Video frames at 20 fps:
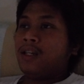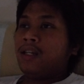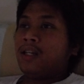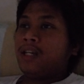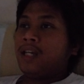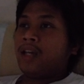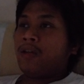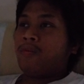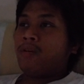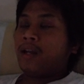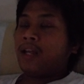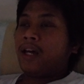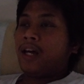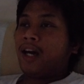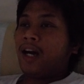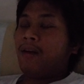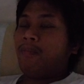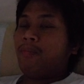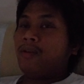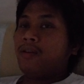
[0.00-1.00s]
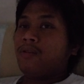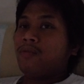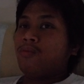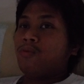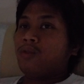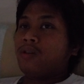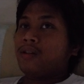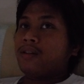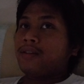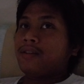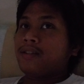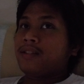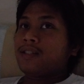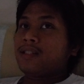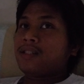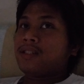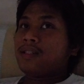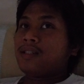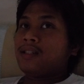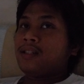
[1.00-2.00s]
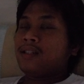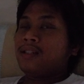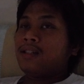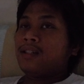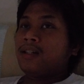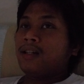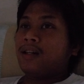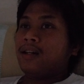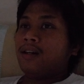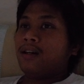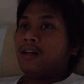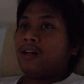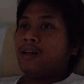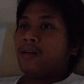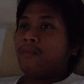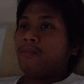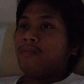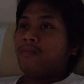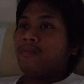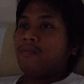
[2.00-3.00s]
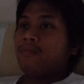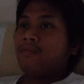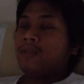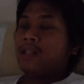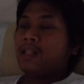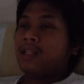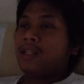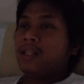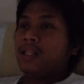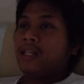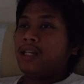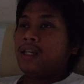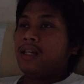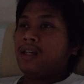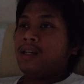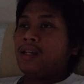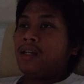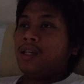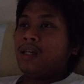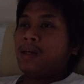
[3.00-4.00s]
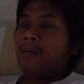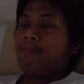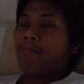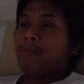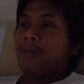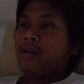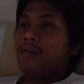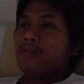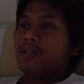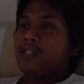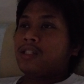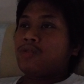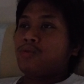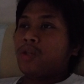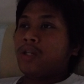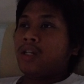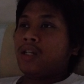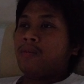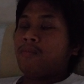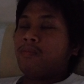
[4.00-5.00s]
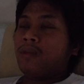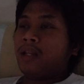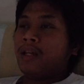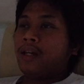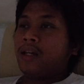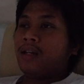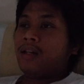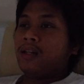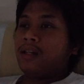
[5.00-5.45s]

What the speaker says: and what happened was the thing melt straight up like